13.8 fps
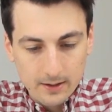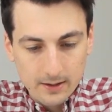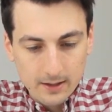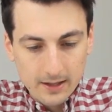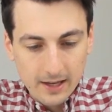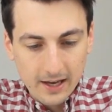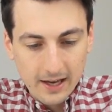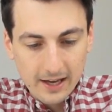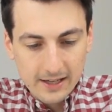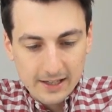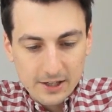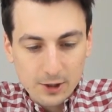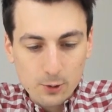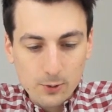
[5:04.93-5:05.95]
Okay, and
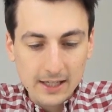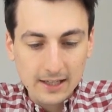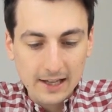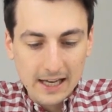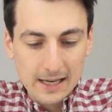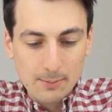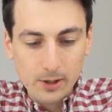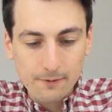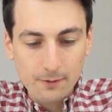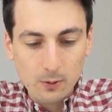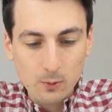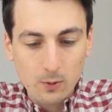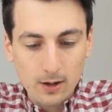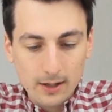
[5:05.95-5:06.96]
then you can label it if you
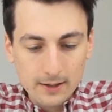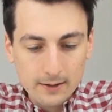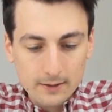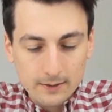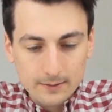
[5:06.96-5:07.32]
want.